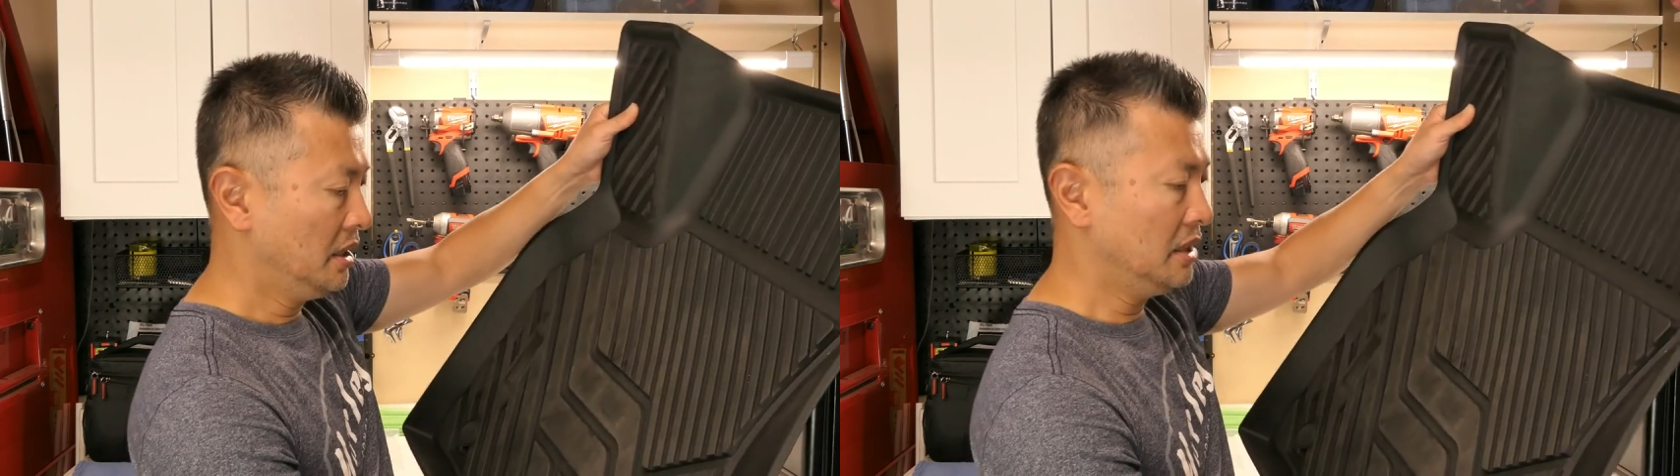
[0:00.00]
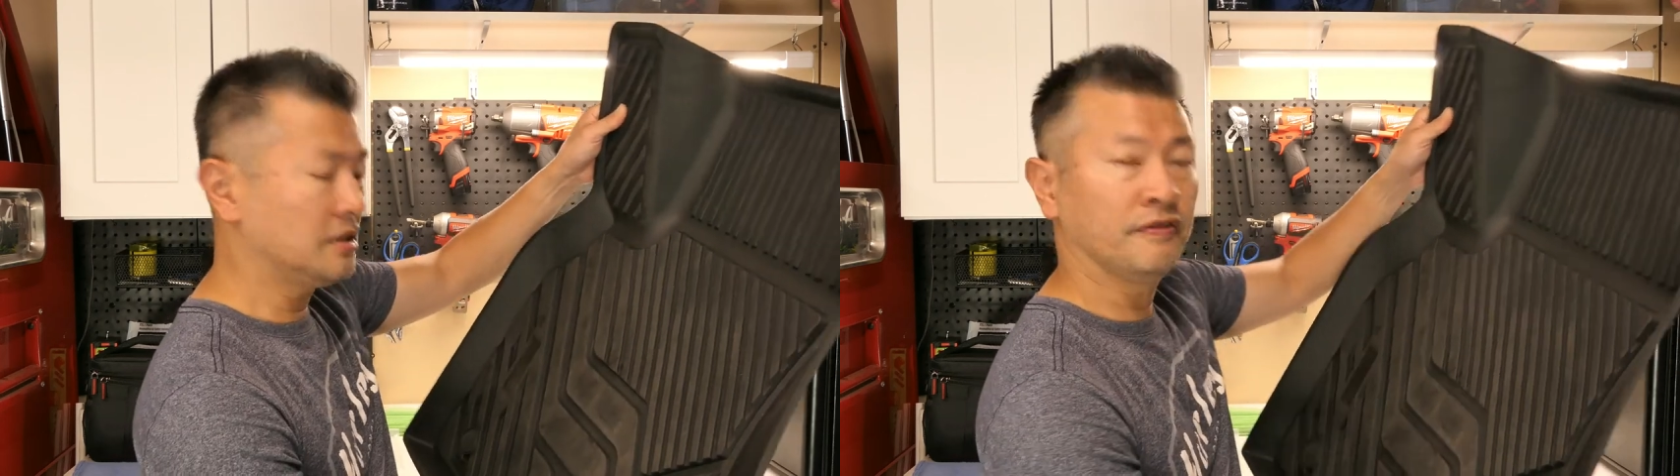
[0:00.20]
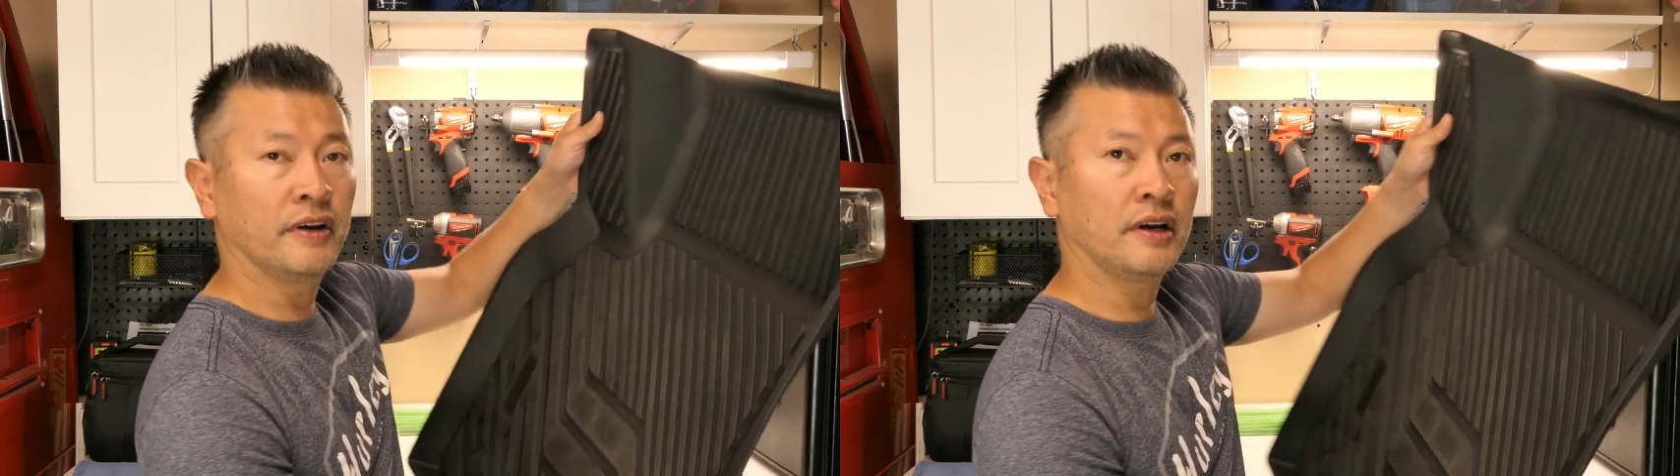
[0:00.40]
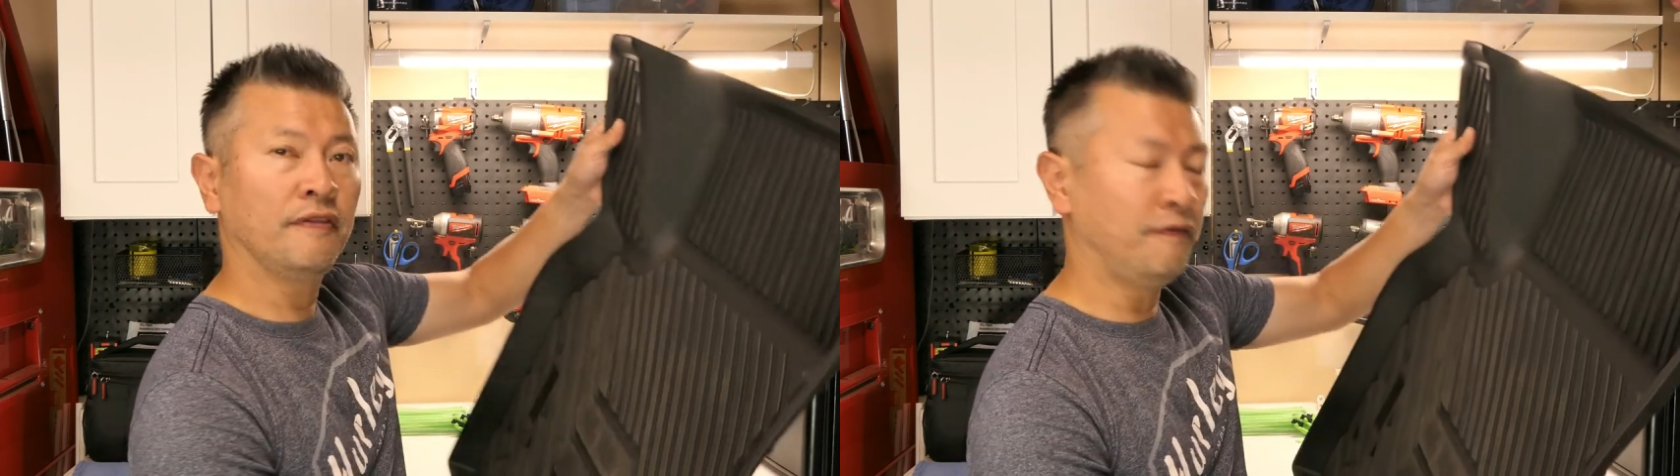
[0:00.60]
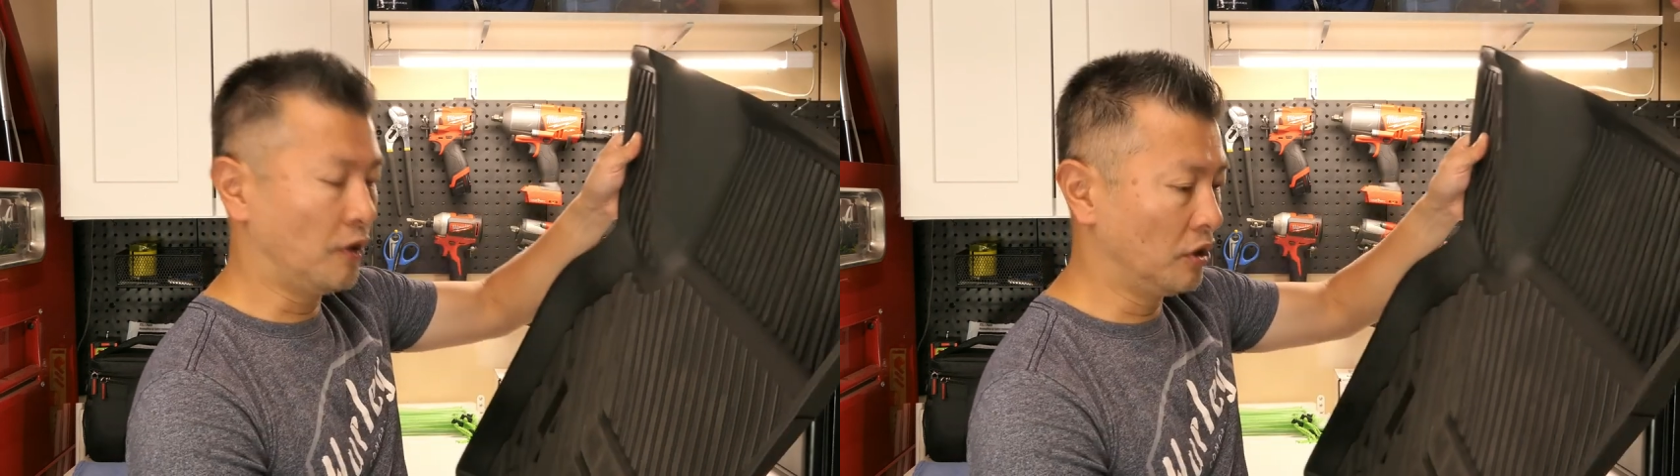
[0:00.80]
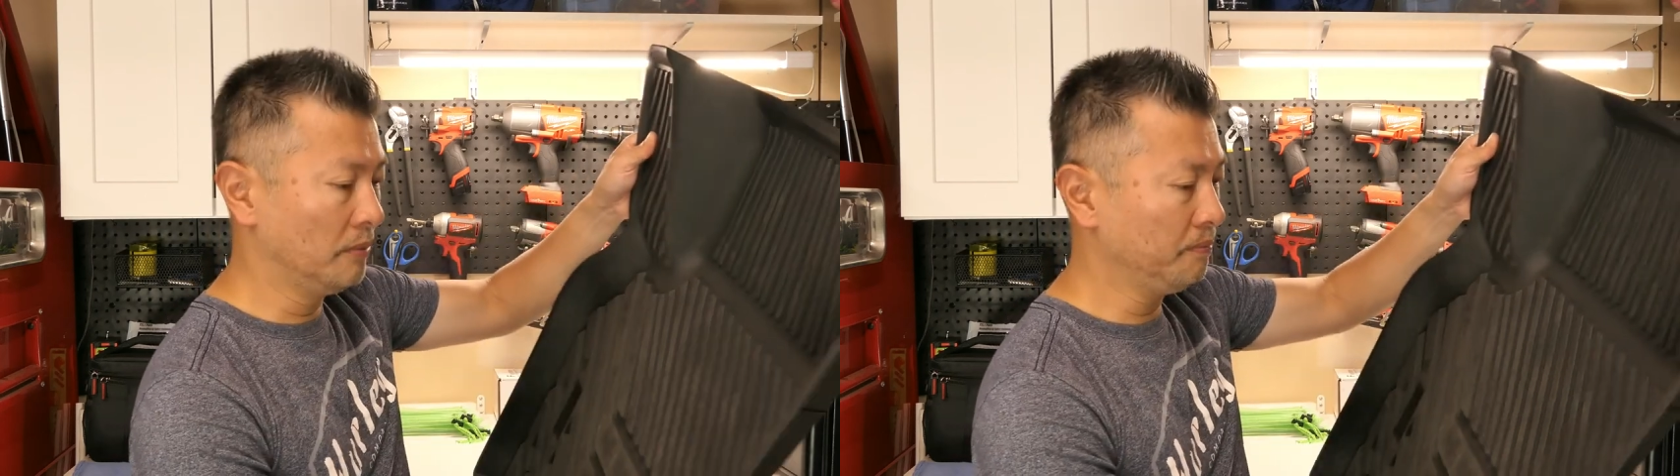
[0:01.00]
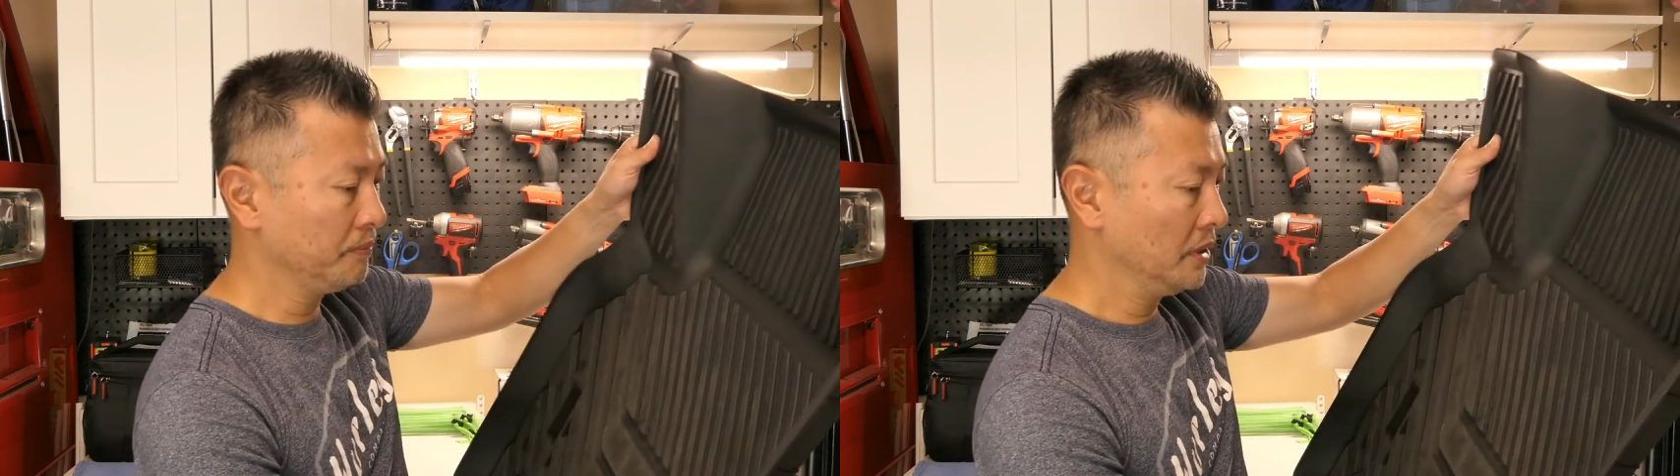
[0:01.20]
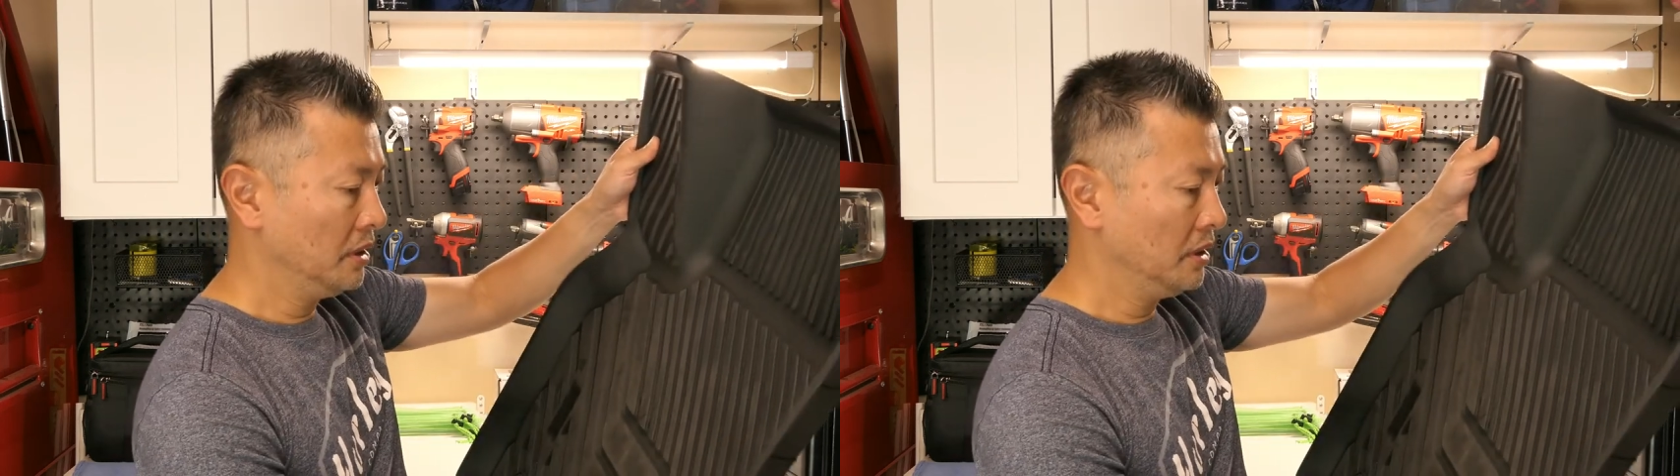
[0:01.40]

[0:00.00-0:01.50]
It's very firm.